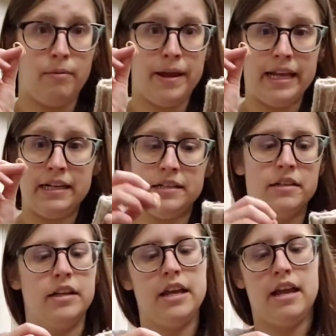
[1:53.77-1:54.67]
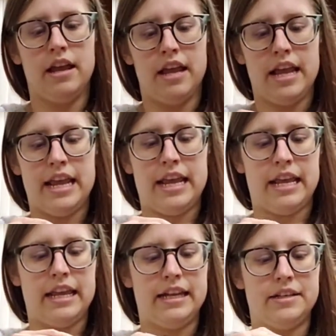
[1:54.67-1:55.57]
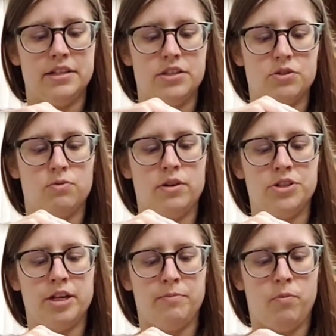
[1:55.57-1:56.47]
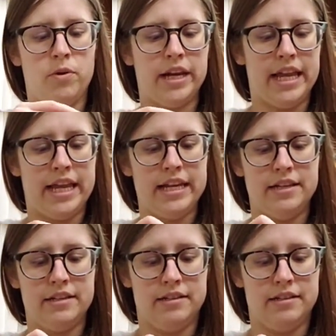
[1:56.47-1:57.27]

band and scrunch up one end.